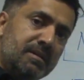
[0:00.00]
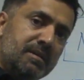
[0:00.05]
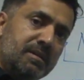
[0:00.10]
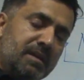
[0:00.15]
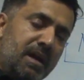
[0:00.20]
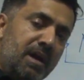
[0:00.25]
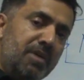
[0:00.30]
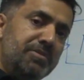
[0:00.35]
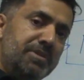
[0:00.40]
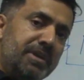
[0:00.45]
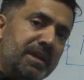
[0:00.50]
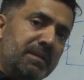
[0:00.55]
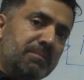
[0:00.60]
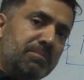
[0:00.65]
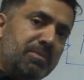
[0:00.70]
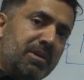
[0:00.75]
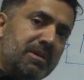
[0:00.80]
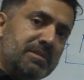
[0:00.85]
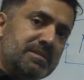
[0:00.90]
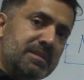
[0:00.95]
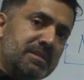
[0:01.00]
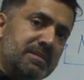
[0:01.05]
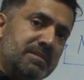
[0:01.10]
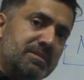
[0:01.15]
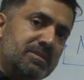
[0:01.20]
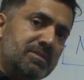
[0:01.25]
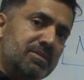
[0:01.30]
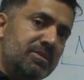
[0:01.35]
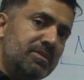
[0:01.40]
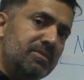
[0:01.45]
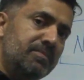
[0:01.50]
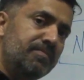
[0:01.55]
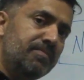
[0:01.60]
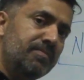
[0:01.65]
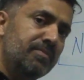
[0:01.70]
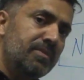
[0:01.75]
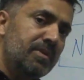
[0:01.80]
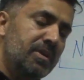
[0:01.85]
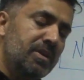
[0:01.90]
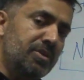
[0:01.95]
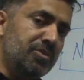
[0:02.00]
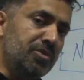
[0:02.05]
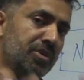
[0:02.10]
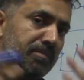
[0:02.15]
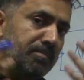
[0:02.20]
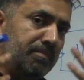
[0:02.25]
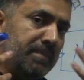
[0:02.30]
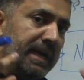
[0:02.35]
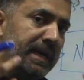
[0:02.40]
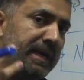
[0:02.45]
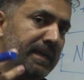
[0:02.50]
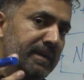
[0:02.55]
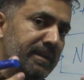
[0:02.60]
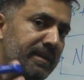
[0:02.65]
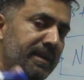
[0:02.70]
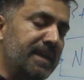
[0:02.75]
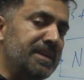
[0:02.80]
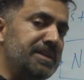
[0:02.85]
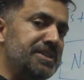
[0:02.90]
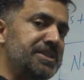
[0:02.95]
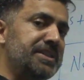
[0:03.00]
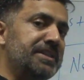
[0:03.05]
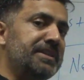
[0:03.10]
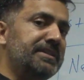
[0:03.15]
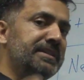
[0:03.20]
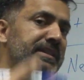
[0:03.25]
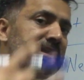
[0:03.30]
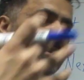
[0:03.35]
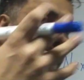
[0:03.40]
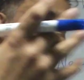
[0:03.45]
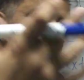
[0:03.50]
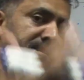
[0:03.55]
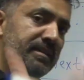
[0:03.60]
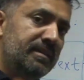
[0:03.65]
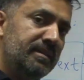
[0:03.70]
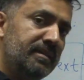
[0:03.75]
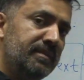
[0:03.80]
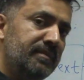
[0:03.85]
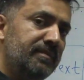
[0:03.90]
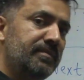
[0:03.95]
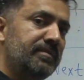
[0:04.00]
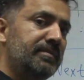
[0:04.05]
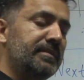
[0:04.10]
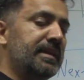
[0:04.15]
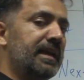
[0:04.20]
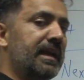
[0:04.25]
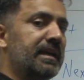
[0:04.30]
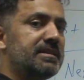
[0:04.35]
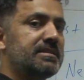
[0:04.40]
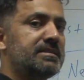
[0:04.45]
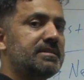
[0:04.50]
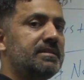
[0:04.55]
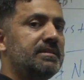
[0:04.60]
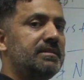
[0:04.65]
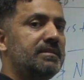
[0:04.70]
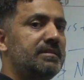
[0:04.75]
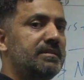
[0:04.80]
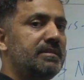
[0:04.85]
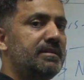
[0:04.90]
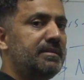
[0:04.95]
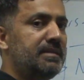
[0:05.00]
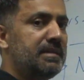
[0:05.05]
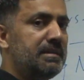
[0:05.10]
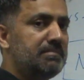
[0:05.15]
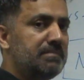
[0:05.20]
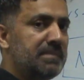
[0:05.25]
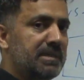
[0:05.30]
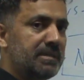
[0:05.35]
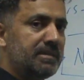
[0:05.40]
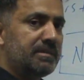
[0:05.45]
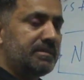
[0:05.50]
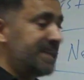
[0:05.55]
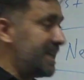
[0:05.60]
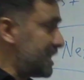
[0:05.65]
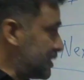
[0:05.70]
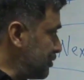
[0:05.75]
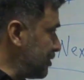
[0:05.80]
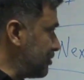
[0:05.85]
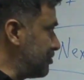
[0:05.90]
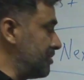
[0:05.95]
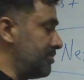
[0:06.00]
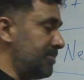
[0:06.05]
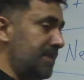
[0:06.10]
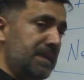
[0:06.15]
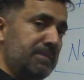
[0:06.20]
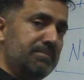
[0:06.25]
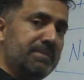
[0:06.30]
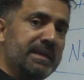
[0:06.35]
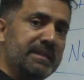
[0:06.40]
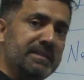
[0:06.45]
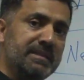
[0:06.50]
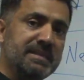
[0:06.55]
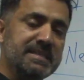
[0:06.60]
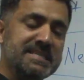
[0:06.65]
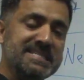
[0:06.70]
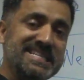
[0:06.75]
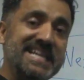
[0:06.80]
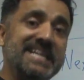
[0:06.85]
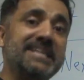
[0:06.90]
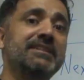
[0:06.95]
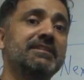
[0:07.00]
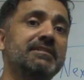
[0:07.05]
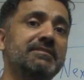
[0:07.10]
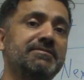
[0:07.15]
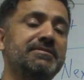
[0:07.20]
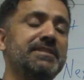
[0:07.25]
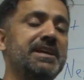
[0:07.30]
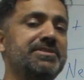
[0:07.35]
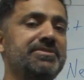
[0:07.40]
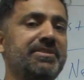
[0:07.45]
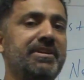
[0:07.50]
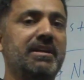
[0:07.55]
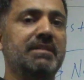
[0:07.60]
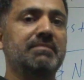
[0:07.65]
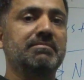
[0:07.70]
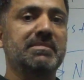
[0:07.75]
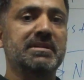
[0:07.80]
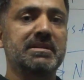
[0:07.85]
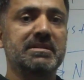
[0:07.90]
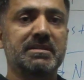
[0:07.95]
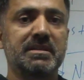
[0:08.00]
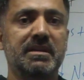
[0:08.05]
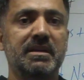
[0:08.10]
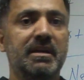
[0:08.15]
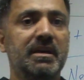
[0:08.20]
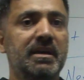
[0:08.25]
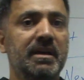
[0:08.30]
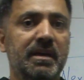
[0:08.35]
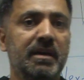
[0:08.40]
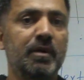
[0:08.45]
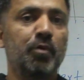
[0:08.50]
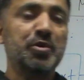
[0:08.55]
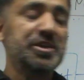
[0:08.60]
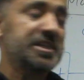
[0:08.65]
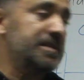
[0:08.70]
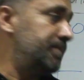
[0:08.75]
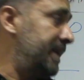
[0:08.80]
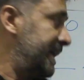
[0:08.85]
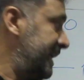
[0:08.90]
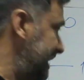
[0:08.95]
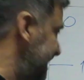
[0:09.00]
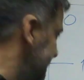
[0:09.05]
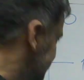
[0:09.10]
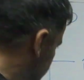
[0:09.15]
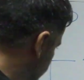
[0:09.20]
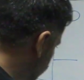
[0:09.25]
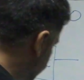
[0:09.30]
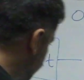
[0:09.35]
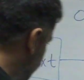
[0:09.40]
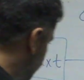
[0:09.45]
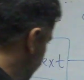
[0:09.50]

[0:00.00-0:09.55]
counting process, your mind can generate the next number. That's what we mean by the set of natural numbers, which by its very